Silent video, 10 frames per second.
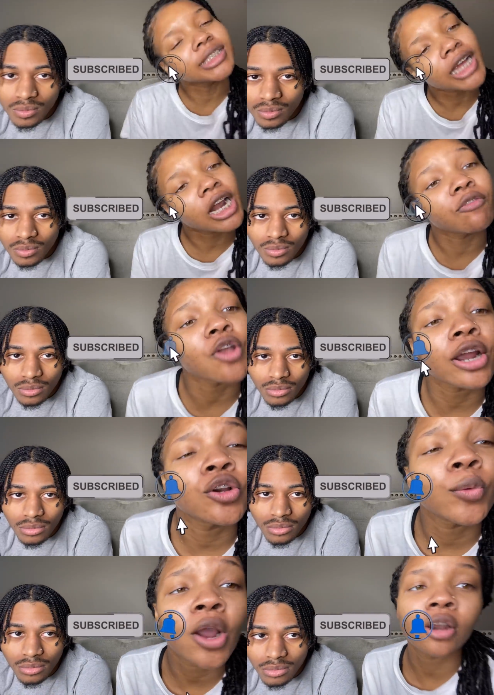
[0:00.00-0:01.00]
Speaker 1: the channel if you are new.
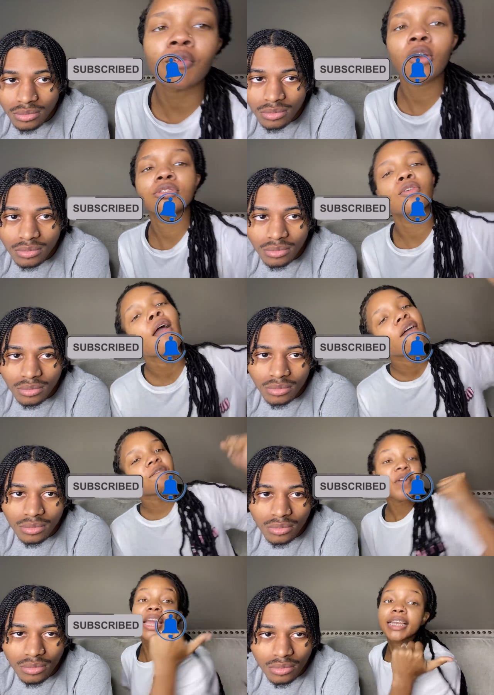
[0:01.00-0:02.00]
We're on the road to
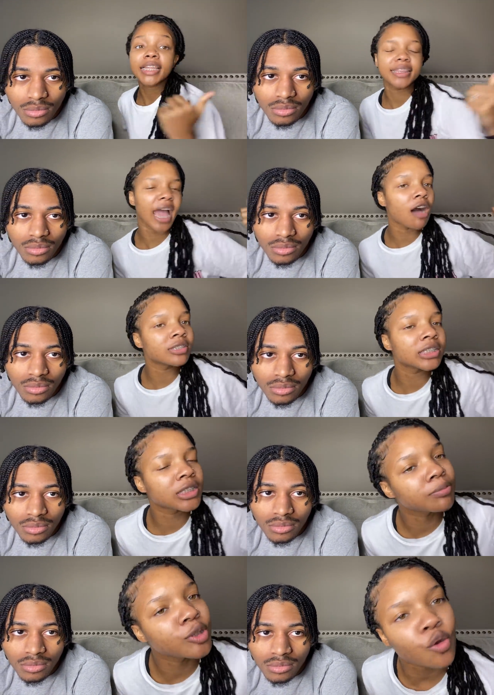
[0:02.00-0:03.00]
fifty thousand
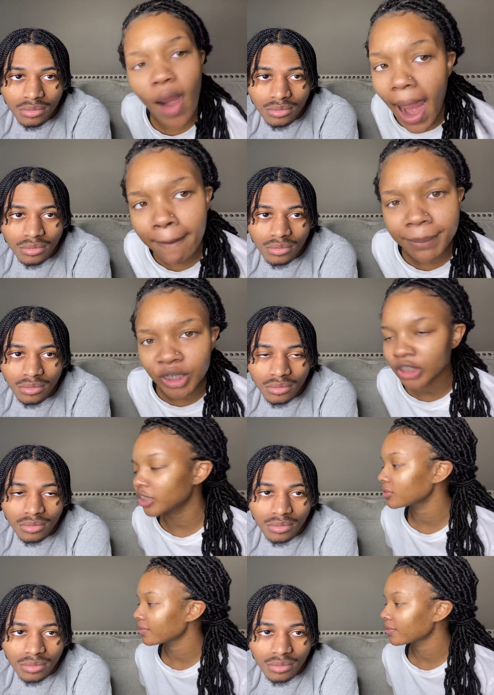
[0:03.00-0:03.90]
subscribers.